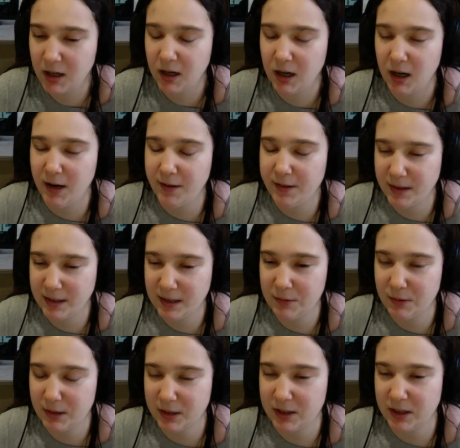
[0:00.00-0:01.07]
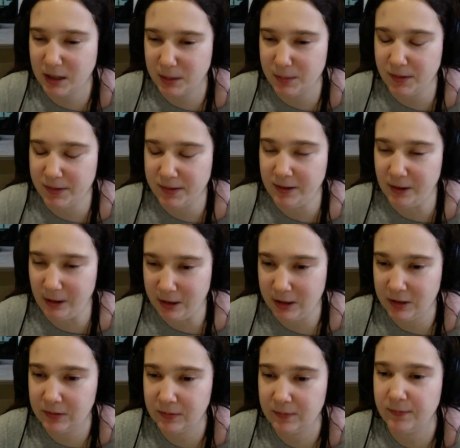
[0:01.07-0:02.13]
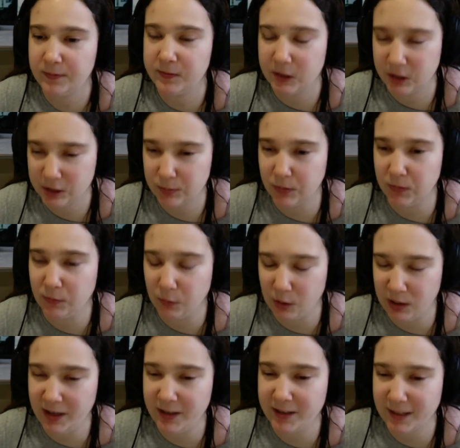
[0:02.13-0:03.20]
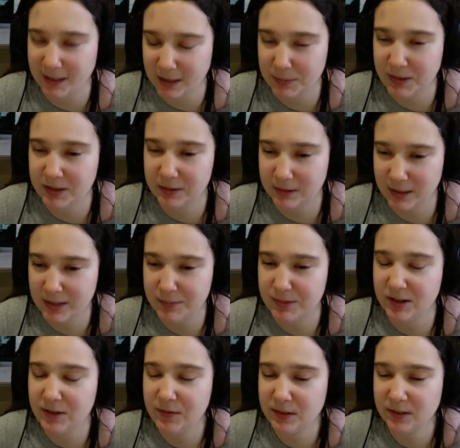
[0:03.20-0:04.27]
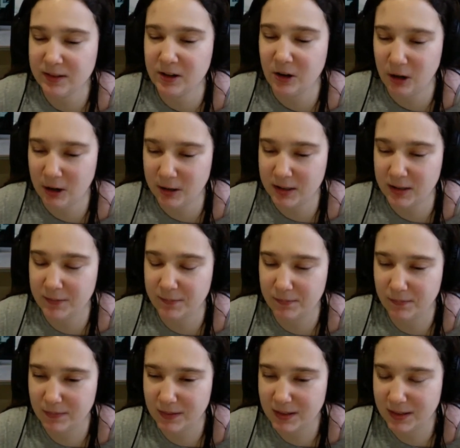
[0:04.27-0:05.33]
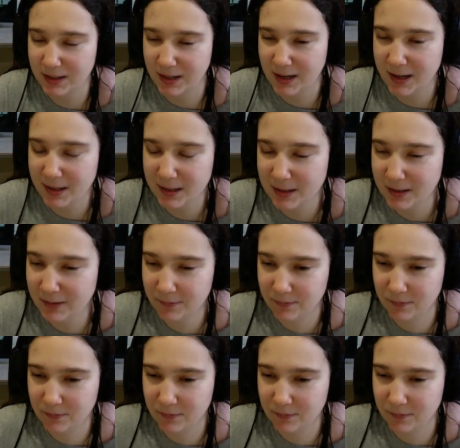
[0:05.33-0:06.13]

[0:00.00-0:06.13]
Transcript: I think I want to talk about the art first before I talk about the writing, because I feel the art kind of